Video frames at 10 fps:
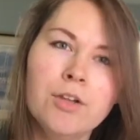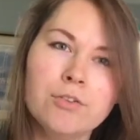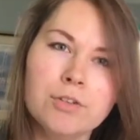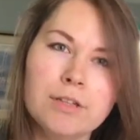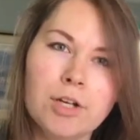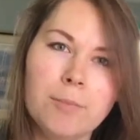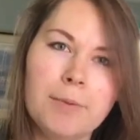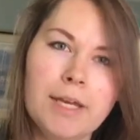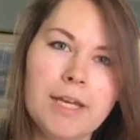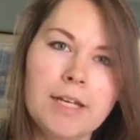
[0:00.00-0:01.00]
They're a little
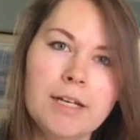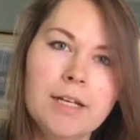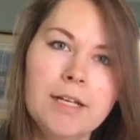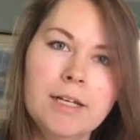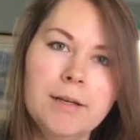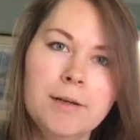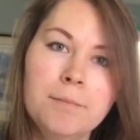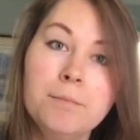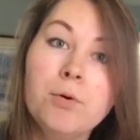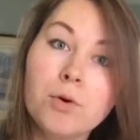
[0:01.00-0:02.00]
bit
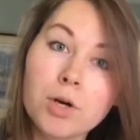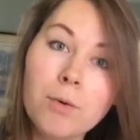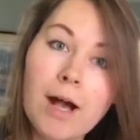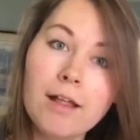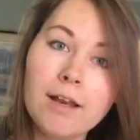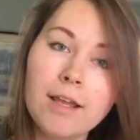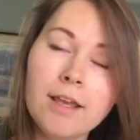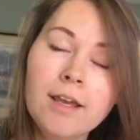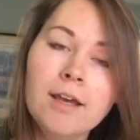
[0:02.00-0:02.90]
poor quality.